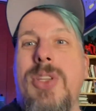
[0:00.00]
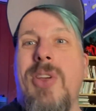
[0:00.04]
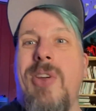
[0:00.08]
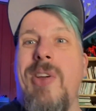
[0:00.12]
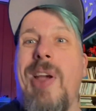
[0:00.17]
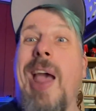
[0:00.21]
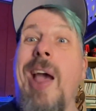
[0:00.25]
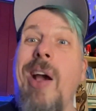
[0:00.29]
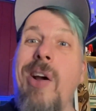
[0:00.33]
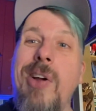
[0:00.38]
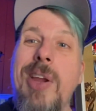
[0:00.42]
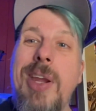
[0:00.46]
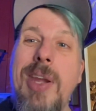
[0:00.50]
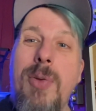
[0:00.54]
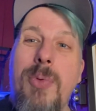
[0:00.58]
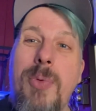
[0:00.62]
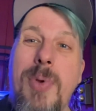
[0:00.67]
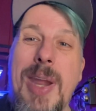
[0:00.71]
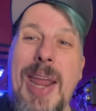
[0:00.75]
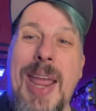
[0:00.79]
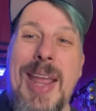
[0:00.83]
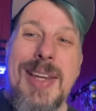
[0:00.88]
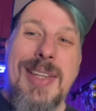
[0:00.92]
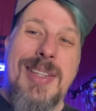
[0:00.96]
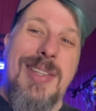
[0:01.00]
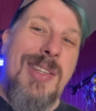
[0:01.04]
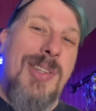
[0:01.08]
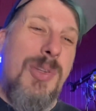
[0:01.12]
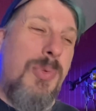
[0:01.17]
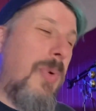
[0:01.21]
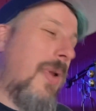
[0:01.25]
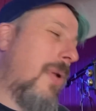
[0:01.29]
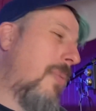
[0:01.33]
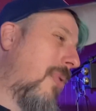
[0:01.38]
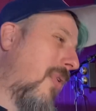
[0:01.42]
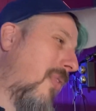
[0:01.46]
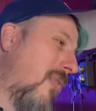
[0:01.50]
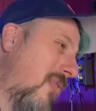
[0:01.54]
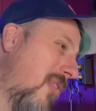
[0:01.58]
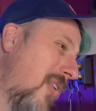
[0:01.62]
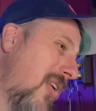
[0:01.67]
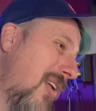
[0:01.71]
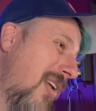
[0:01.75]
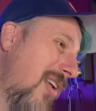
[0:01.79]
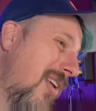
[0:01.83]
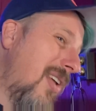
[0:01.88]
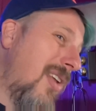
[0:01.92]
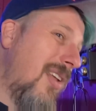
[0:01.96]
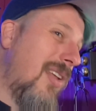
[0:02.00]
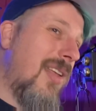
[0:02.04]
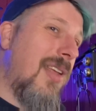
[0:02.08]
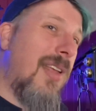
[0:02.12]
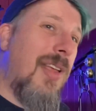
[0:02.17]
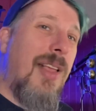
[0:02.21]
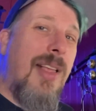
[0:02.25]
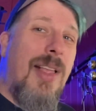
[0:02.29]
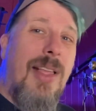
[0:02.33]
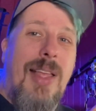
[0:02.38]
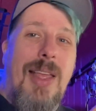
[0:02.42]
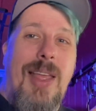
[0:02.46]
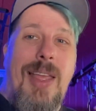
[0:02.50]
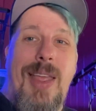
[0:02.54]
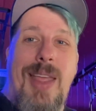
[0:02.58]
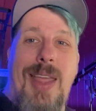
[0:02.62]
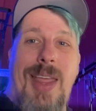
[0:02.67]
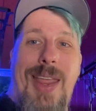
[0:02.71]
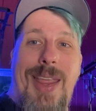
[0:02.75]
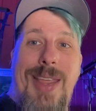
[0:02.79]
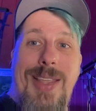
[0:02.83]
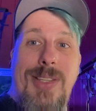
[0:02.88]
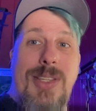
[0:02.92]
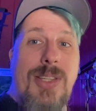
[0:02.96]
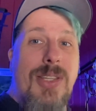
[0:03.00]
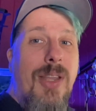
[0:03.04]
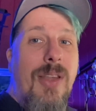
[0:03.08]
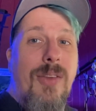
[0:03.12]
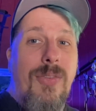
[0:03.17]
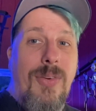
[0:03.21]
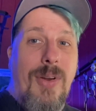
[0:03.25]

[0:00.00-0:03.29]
algae reactors we prefer, and so far